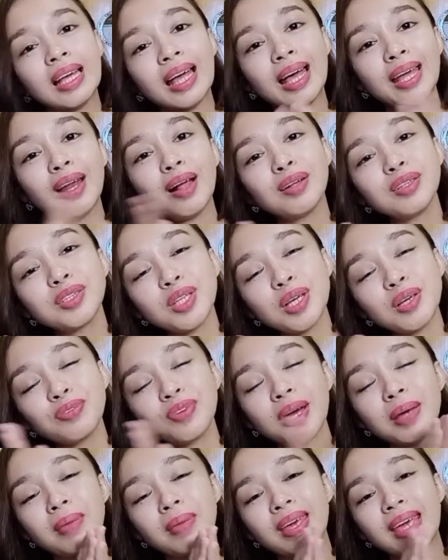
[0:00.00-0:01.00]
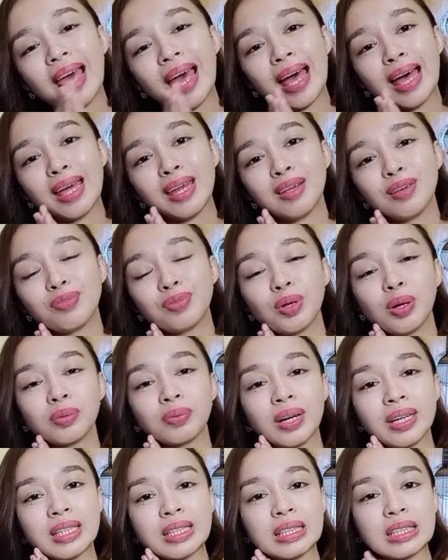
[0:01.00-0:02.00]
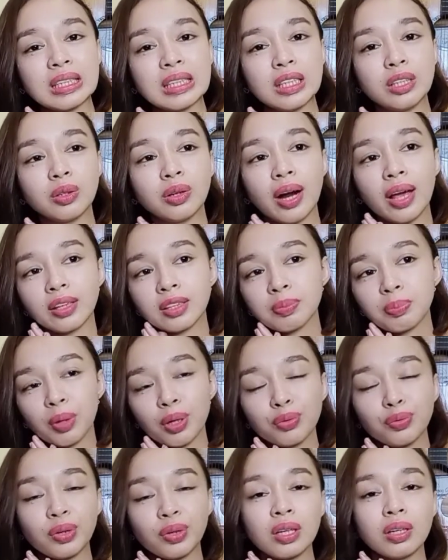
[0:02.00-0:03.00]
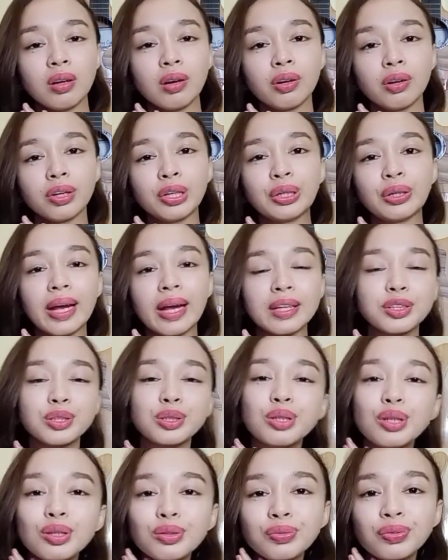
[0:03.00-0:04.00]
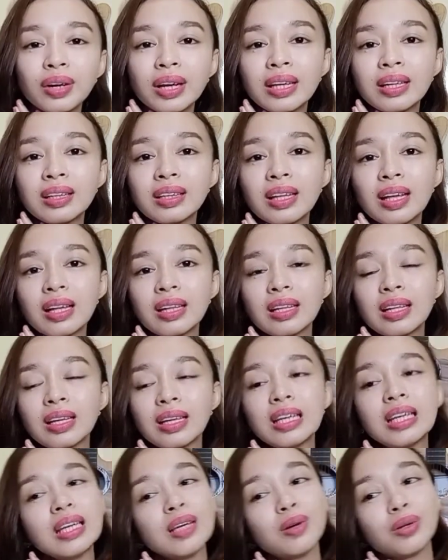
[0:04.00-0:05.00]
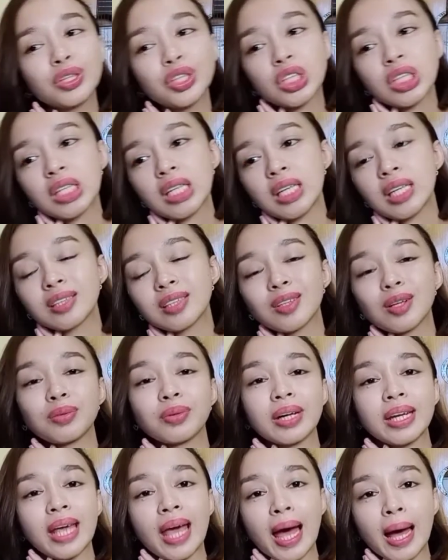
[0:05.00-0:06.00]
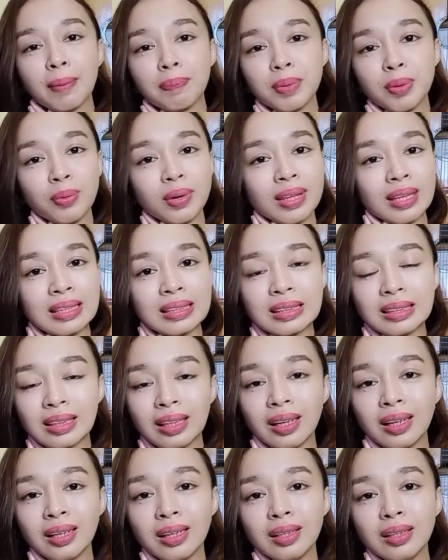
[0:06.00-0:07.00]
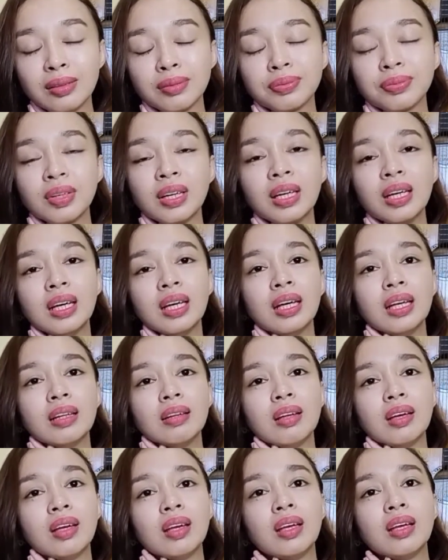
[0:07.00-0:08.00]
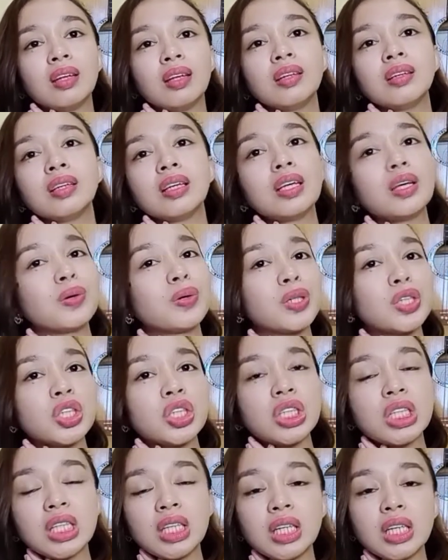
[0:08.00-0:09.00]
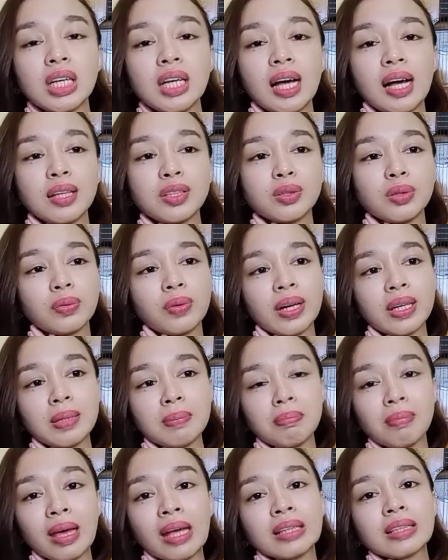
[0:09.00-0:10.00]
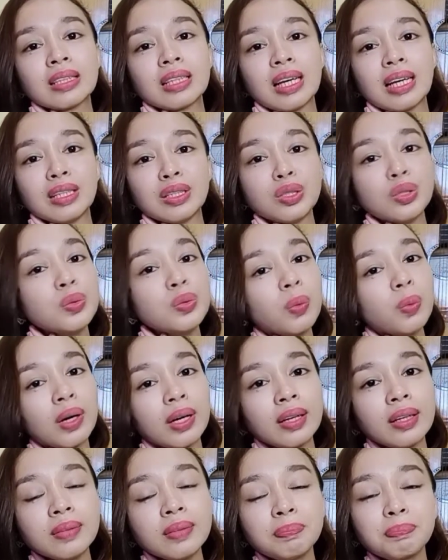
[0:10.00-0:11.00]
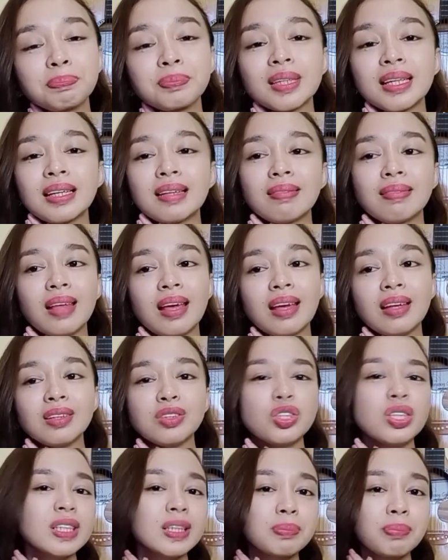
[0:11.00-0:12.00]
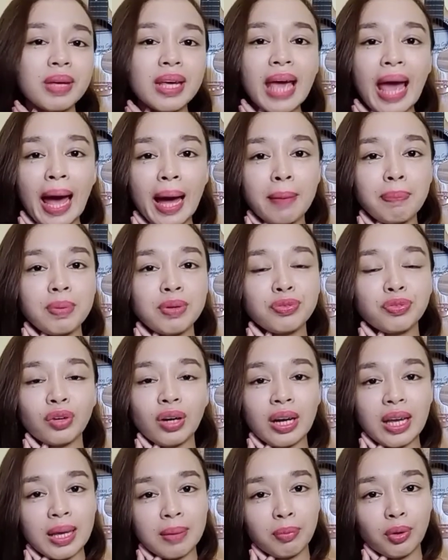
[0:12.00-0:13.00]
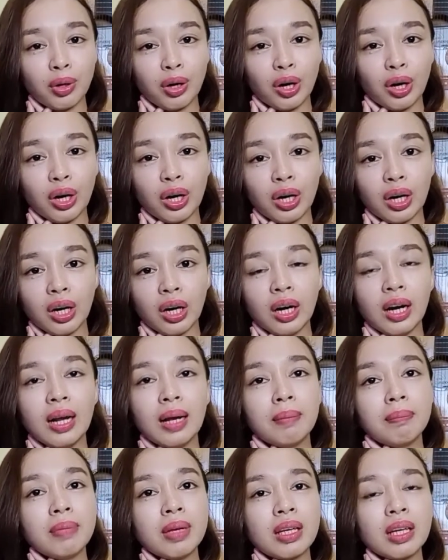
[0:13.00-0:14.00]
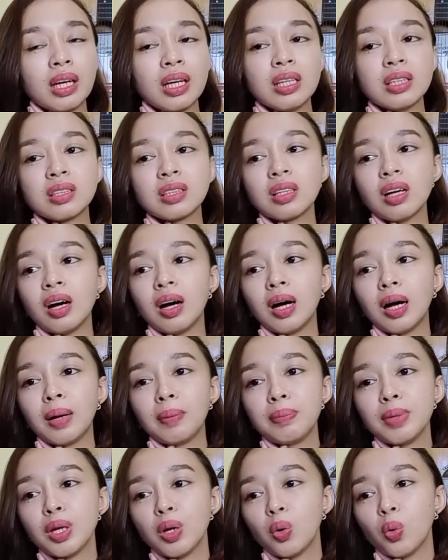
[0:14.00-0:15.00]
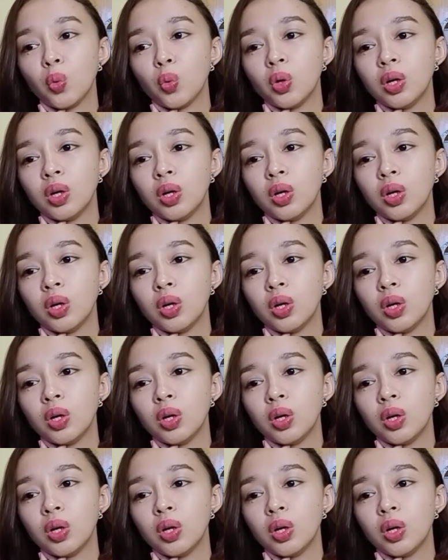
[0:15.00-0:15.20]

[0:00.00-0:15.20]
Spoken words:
And also, if I may add, if you already see your ex-boyfriend or your ex-girlfriend that he or she is already happy with his life, then he or she has already met a new one, then just be happy for him or her, because you know,